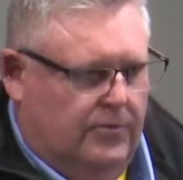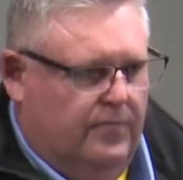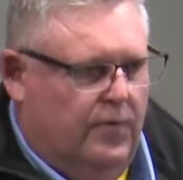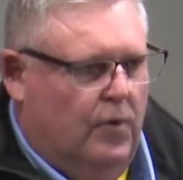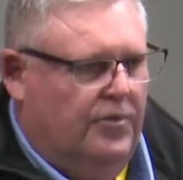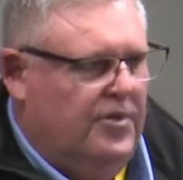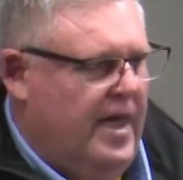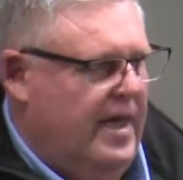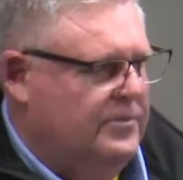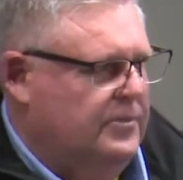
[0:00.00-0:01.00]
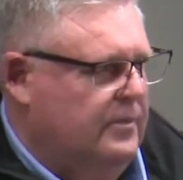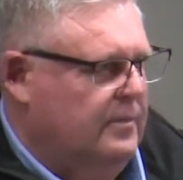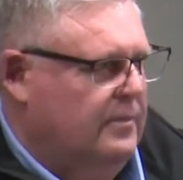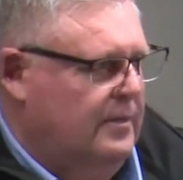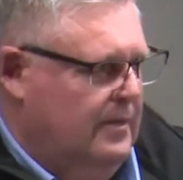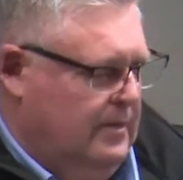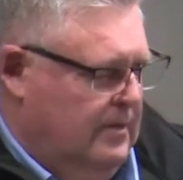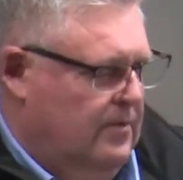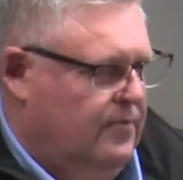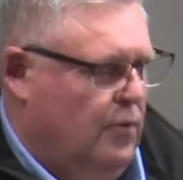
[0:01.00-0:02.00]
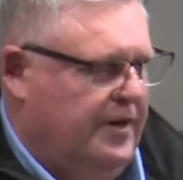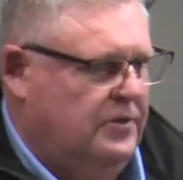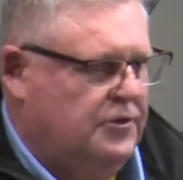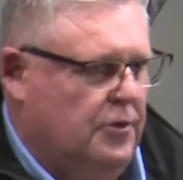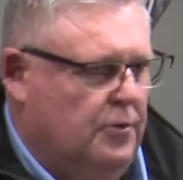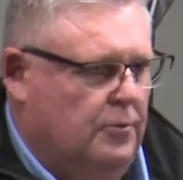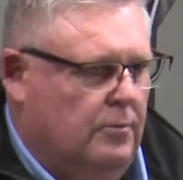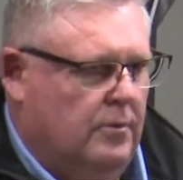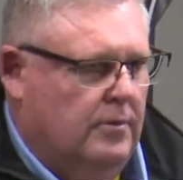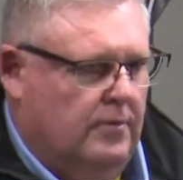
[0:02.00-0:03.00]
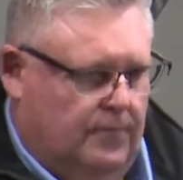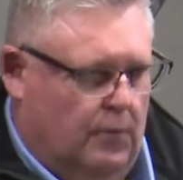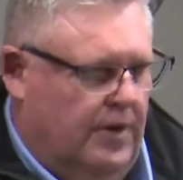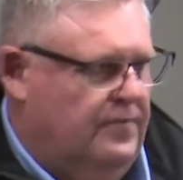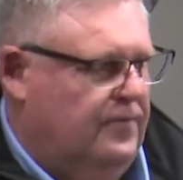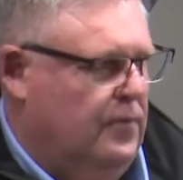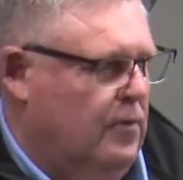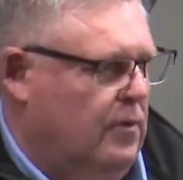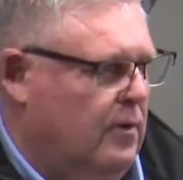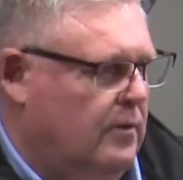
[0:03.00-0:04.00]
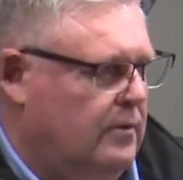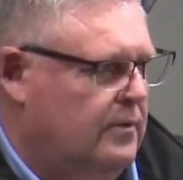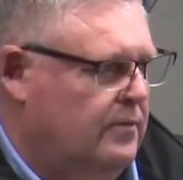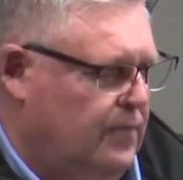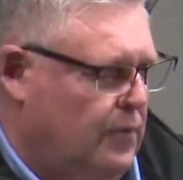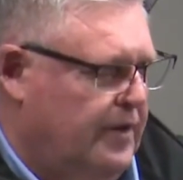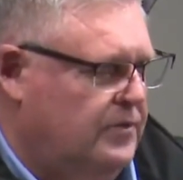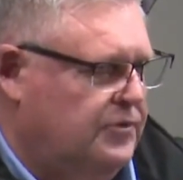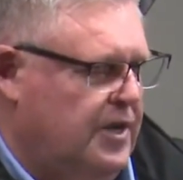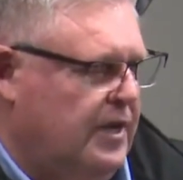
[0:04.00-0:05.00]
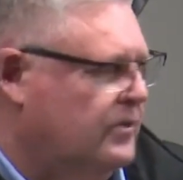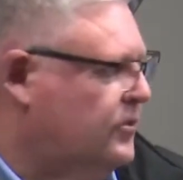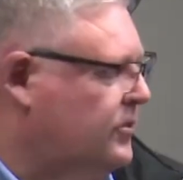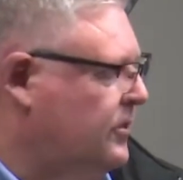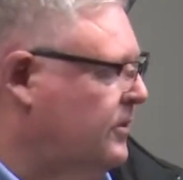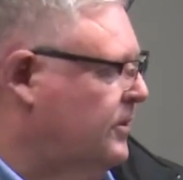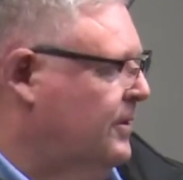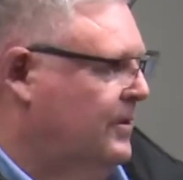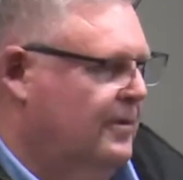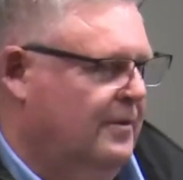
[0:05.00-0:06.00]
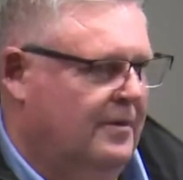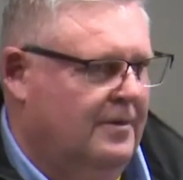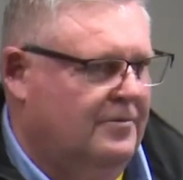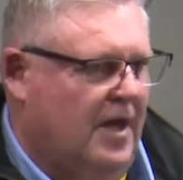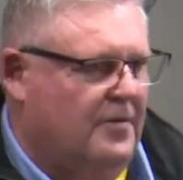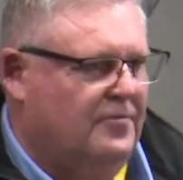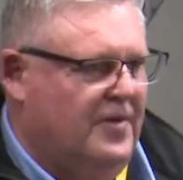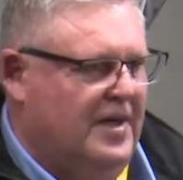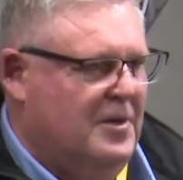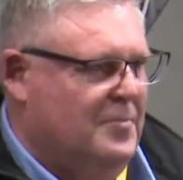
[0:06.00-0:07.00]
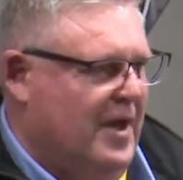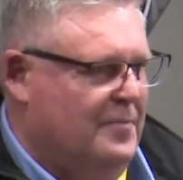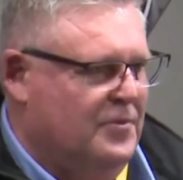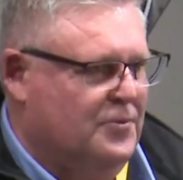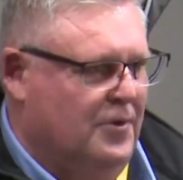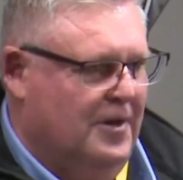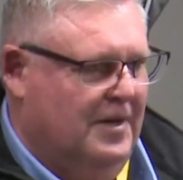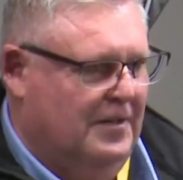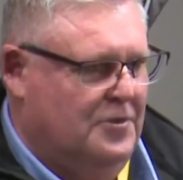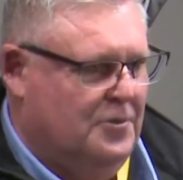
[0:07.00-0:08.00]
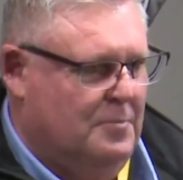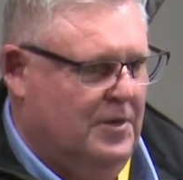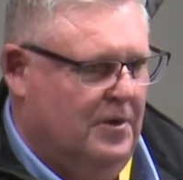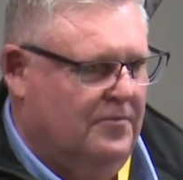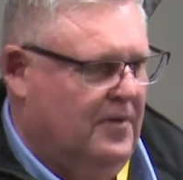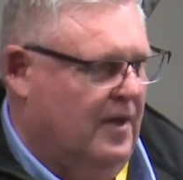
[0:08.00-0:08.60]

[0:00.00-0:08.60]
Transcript: 4,000. 42, 44, 46. Don't fan your paper, Troy. I nearly took a bit off you.